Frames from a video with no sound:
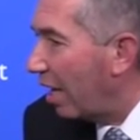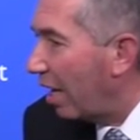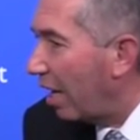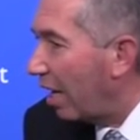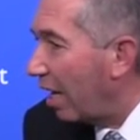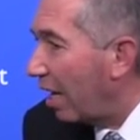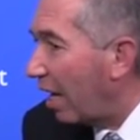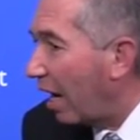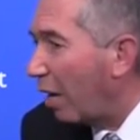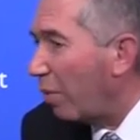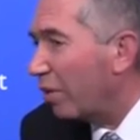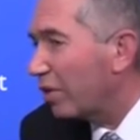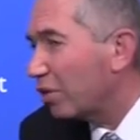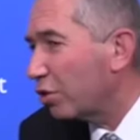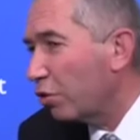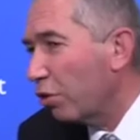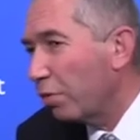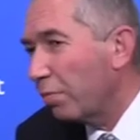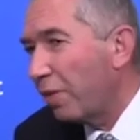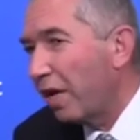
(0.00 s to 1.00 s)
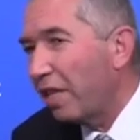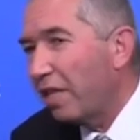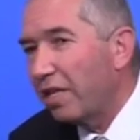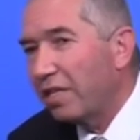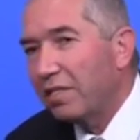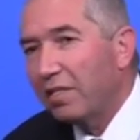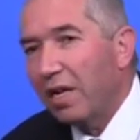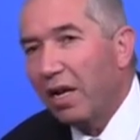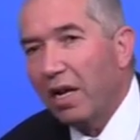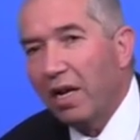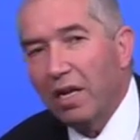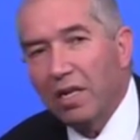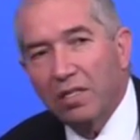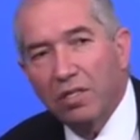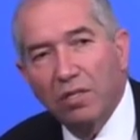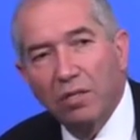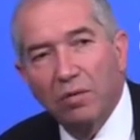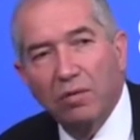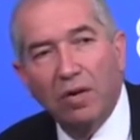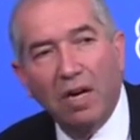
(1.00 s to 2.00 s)
Uh, I was told by the
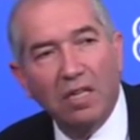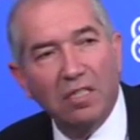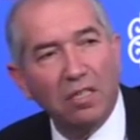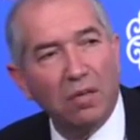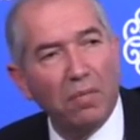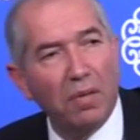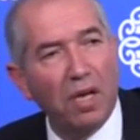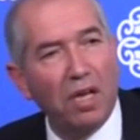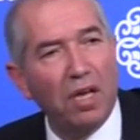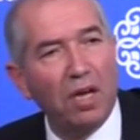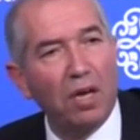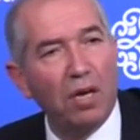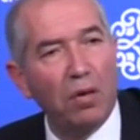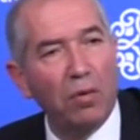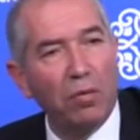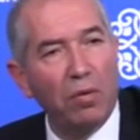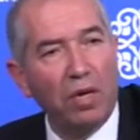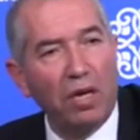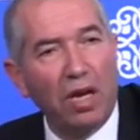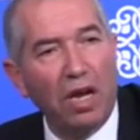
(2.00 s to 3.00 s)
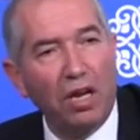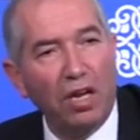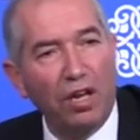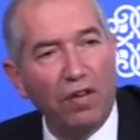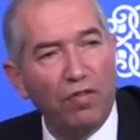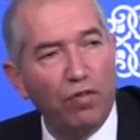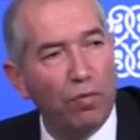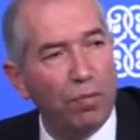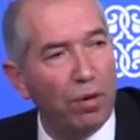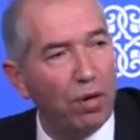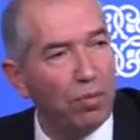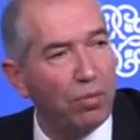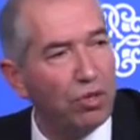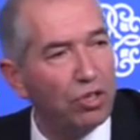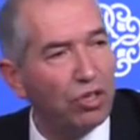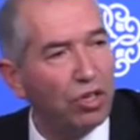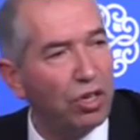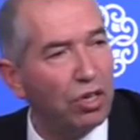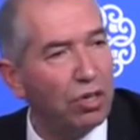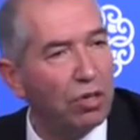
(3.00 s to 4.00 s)
Israelis, you as a mayor, we can give you
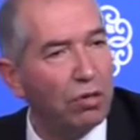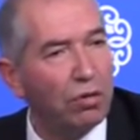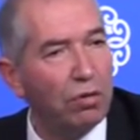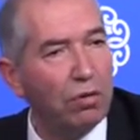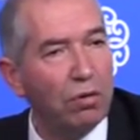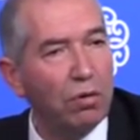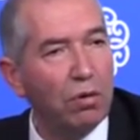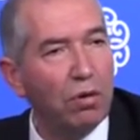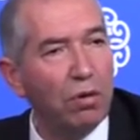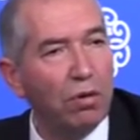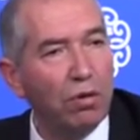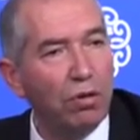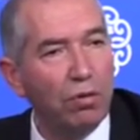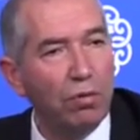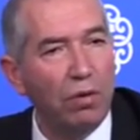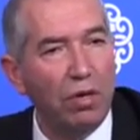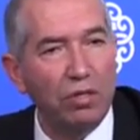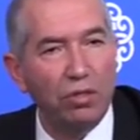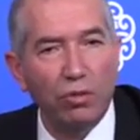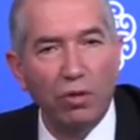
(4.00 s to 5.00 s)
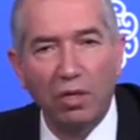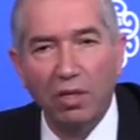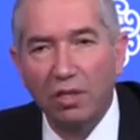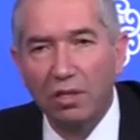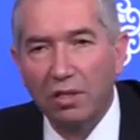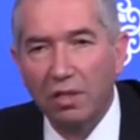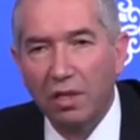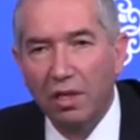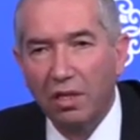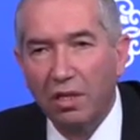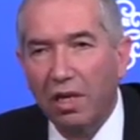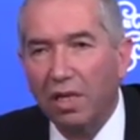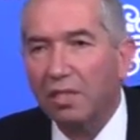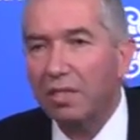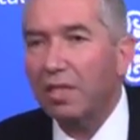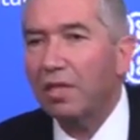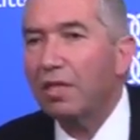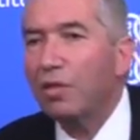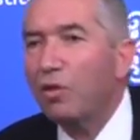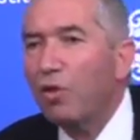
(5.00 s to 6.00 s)
permission to go through Ash-Shuhada Street. I
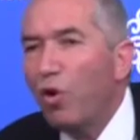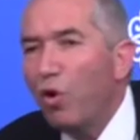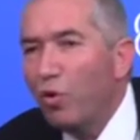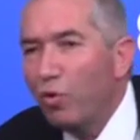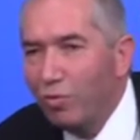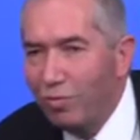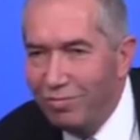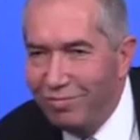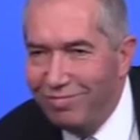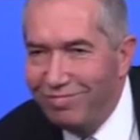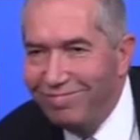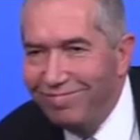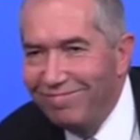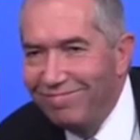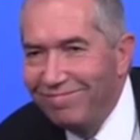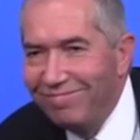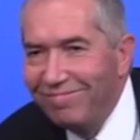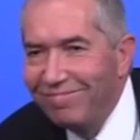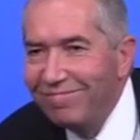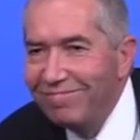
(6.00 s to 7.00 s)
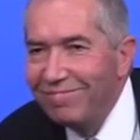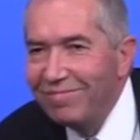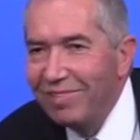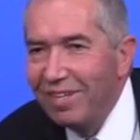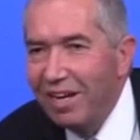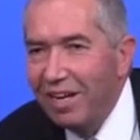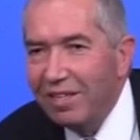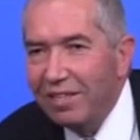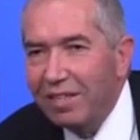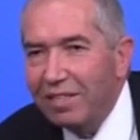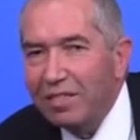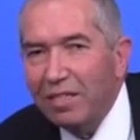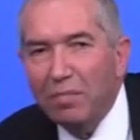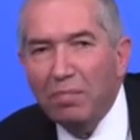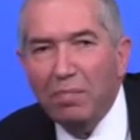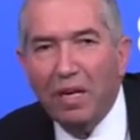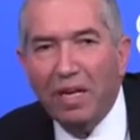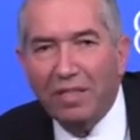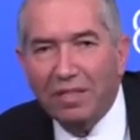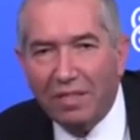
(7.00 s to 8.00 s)
said, no, it
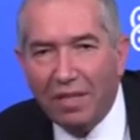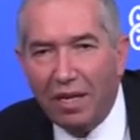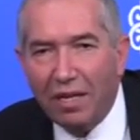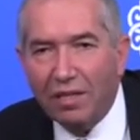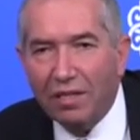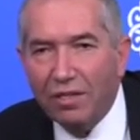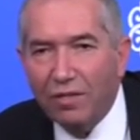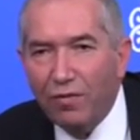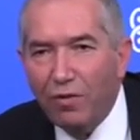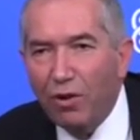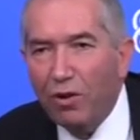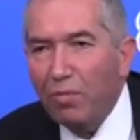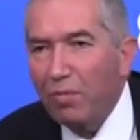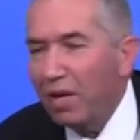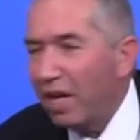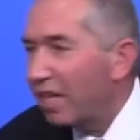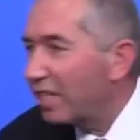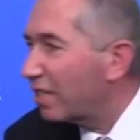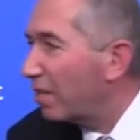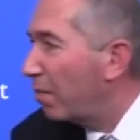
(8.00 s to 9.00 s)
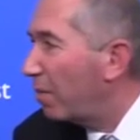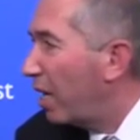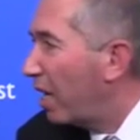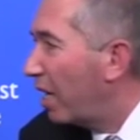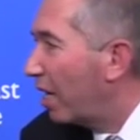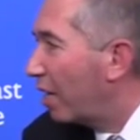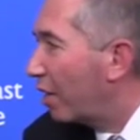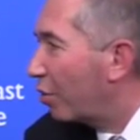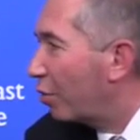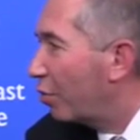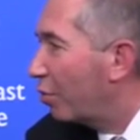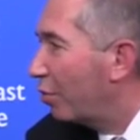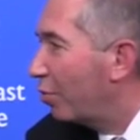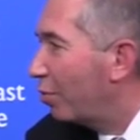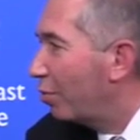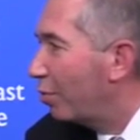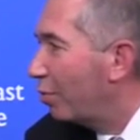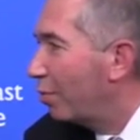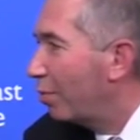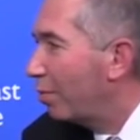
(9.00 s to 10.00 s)
doesn't make sense for me as a mayor
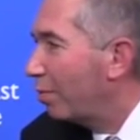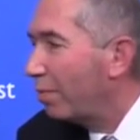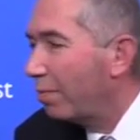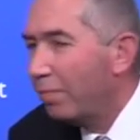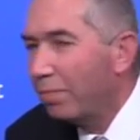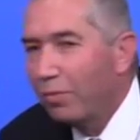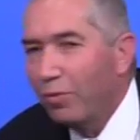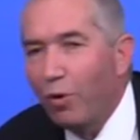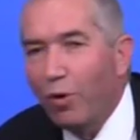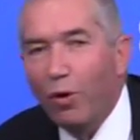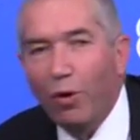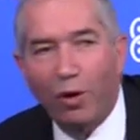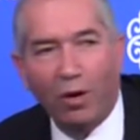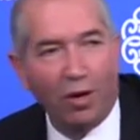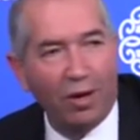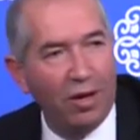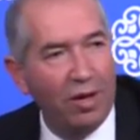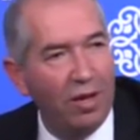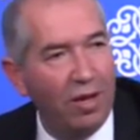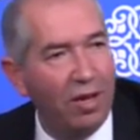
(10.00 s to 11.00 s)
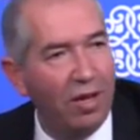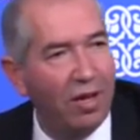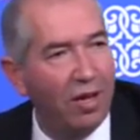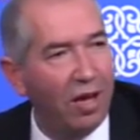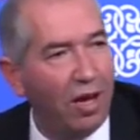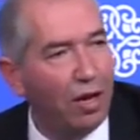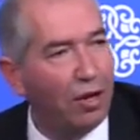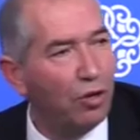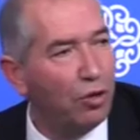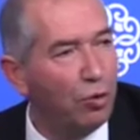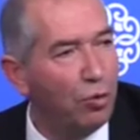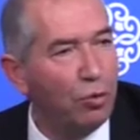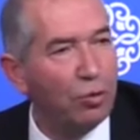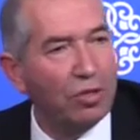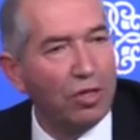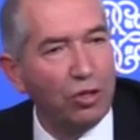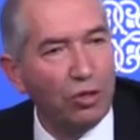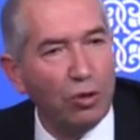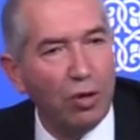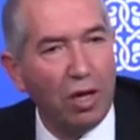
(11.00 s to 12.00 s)
to walk and
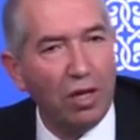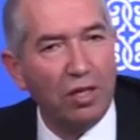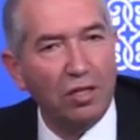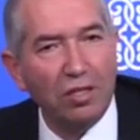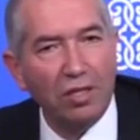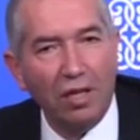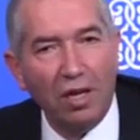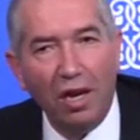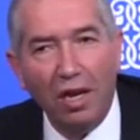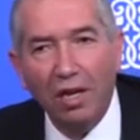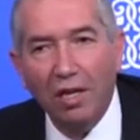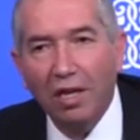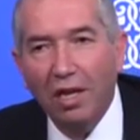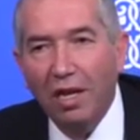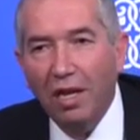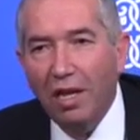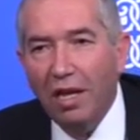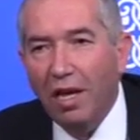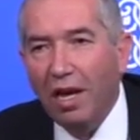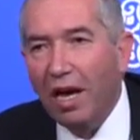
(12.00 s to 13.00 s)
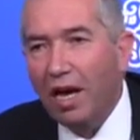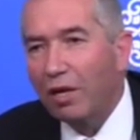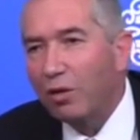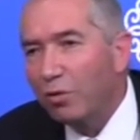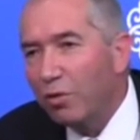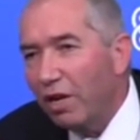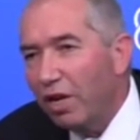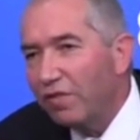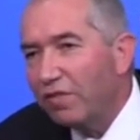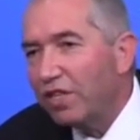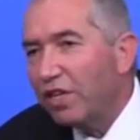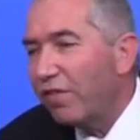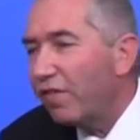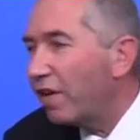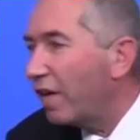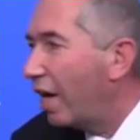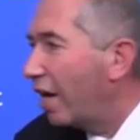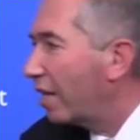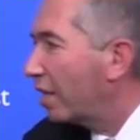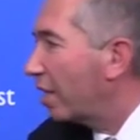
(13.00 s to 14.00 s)
use Ash-Shuhada Street and to leave
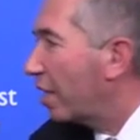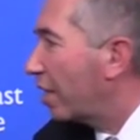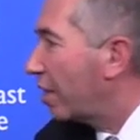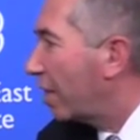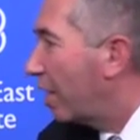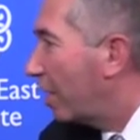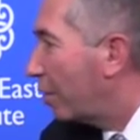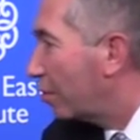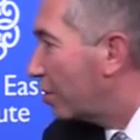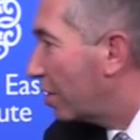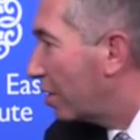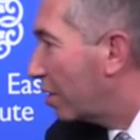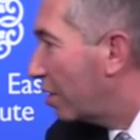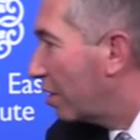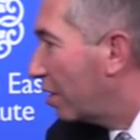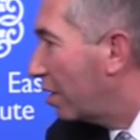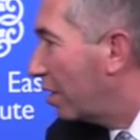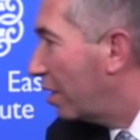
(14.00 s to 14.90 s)
700,000